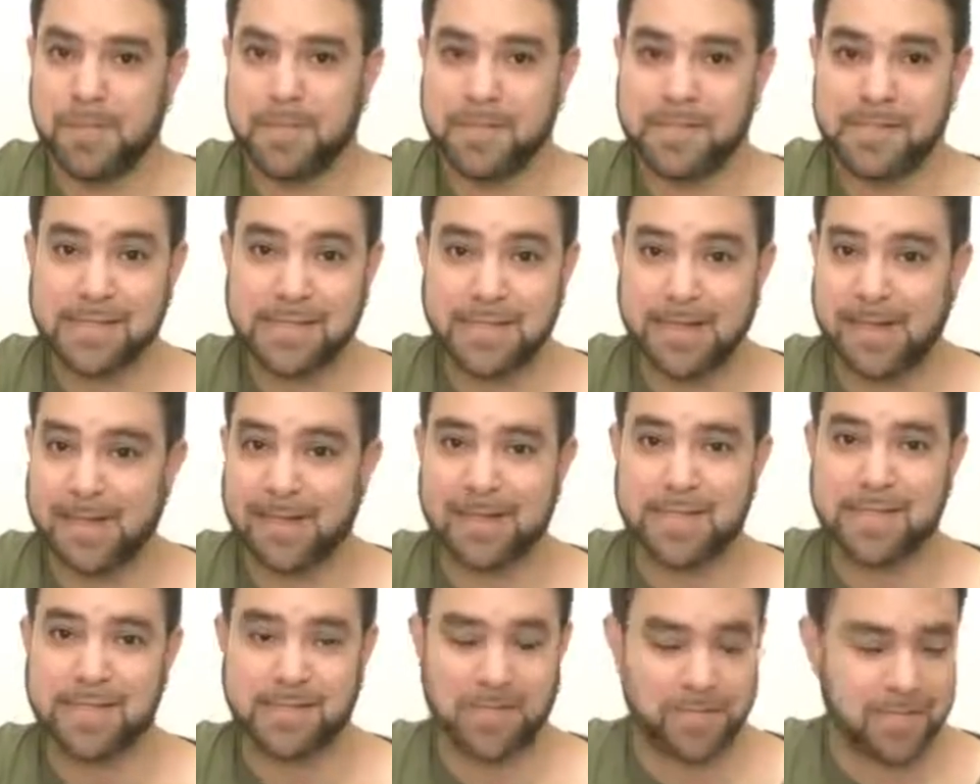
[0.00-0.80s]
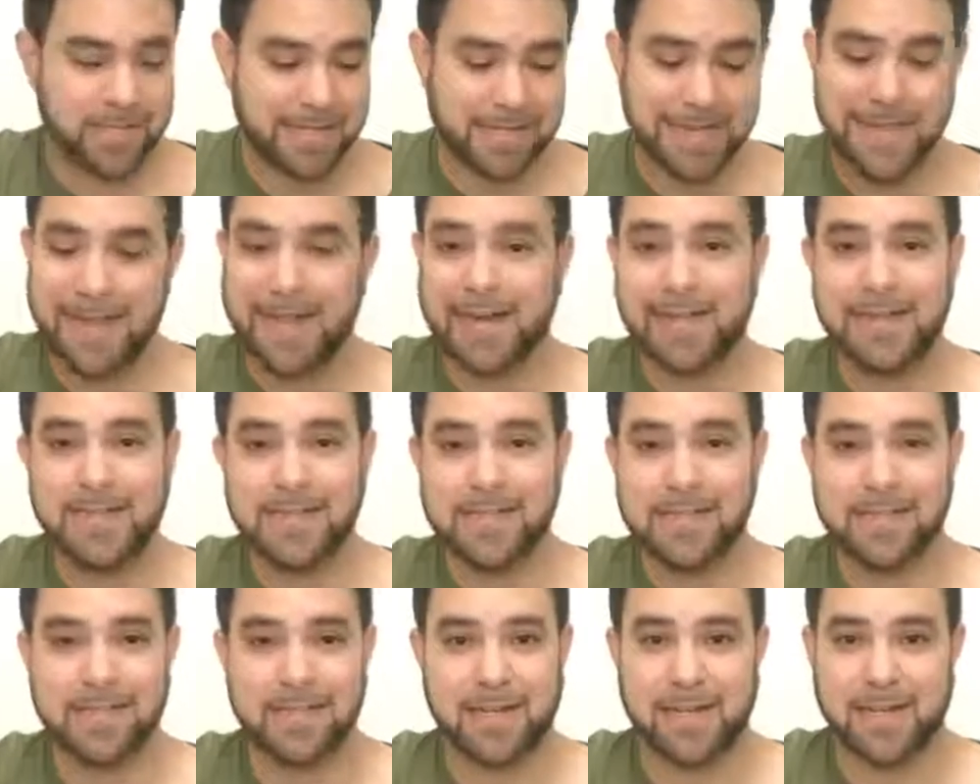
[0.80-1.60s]
Slides, just adding
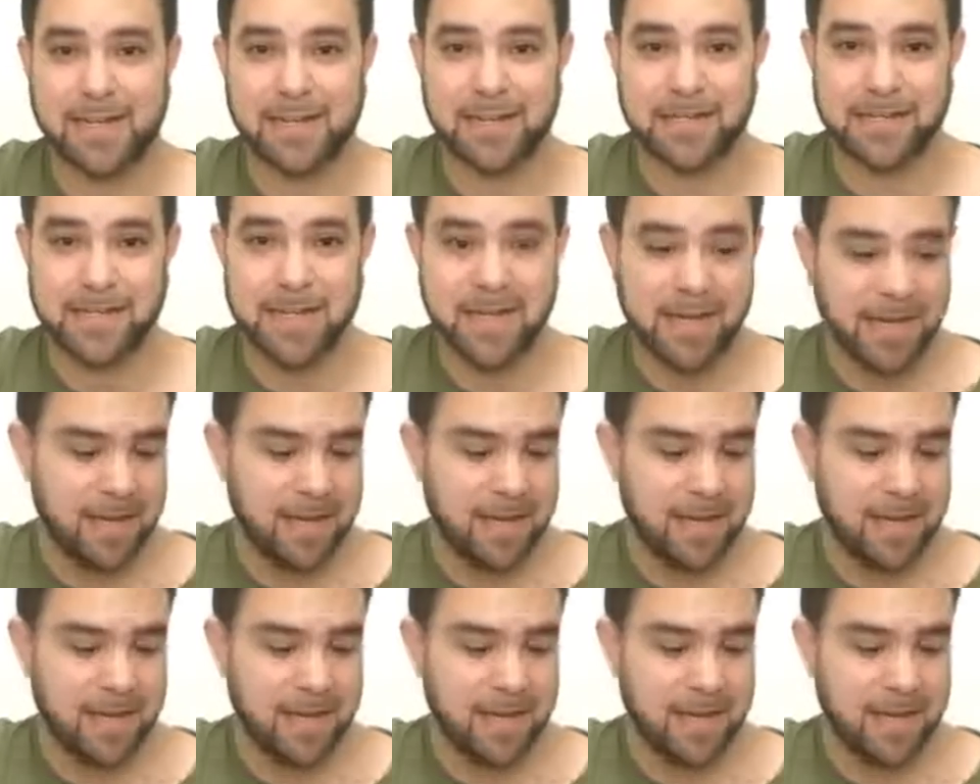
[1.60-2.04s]
slides.